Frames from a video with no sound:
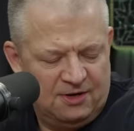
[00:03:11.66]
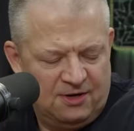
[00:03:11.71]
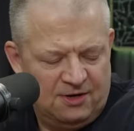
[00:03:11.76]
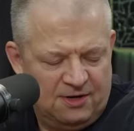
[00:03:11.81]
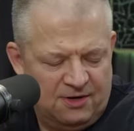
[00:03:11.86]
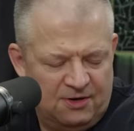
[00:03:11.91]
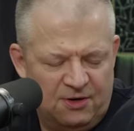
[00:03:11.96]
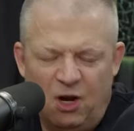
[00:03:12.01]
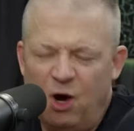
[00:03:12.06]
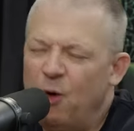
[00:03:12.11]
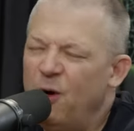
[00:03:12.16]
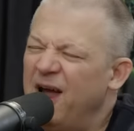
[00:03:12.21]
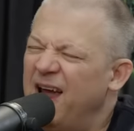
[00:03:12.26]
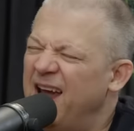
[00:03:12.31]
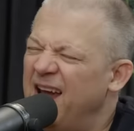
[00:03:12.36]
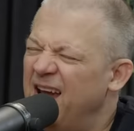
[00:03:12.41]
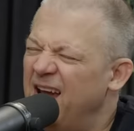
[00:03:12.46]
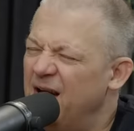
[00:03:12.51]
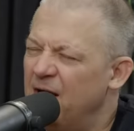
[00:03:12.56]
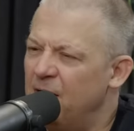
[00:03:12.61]
Norton. No right?
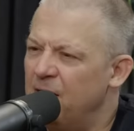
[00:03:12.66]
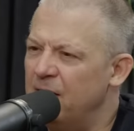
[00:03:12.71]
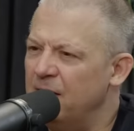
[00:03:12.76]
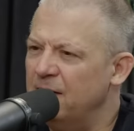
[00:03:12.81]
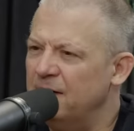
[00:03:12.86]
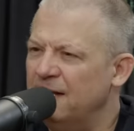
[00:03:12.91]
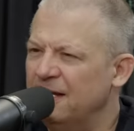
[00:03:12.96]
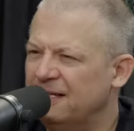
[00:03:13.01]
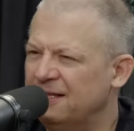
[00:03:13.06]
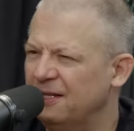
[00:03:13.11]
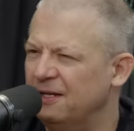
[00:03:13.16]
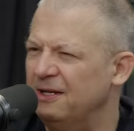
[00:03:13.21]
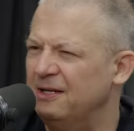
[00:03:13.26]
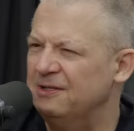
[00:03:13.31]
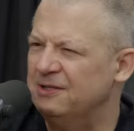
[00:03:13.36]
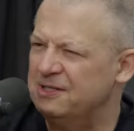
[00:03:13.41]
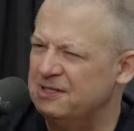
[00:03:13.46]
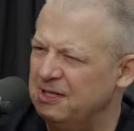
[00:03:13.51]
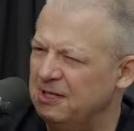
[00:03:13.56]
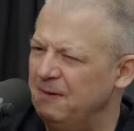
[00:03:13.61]
hair, like little
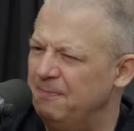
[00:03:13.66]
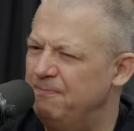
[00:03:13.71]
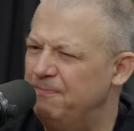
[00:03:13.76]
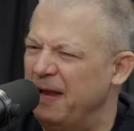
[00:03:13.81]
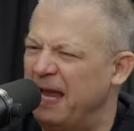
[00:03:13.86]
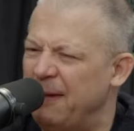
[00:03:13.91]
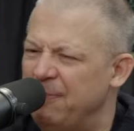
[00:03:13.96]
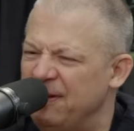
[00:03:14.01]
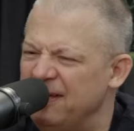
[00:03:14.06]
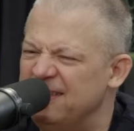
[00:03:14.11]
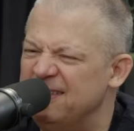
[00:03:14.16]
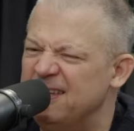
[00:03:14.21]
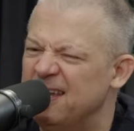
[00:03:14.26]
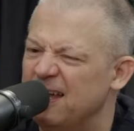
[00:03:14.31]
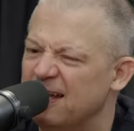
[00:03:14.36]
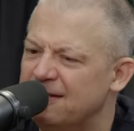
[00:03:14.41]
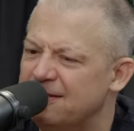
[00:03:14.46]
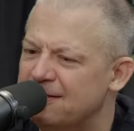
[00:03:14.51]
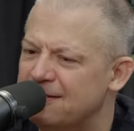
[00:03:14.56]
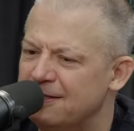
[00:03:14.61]
yeah. just little baby
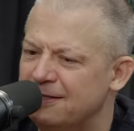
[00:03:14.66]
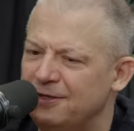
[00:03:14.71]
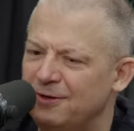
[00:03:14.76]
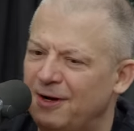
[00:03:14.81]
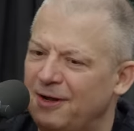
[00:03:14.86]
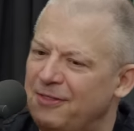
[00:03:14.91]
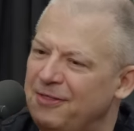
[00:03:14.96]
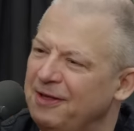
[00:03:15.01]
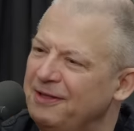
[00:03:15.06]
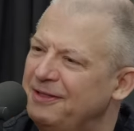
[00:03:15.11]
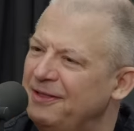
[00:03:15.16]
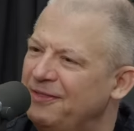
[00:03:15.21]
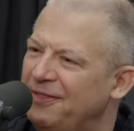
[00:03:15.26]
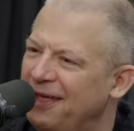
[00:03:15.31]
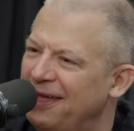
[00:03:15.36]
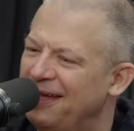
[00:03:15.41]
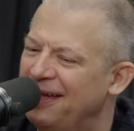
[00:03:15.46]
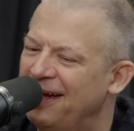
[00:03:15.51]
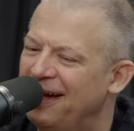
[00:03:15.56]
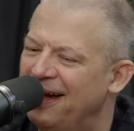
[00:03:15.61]
tits. You know, yeah. I think that
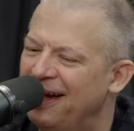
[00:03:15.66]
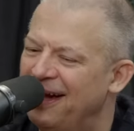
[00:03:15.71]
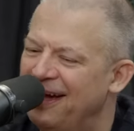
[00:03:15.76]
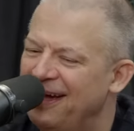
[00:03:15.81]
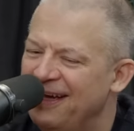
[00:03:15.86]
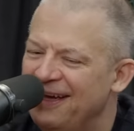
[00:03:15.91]
they, uh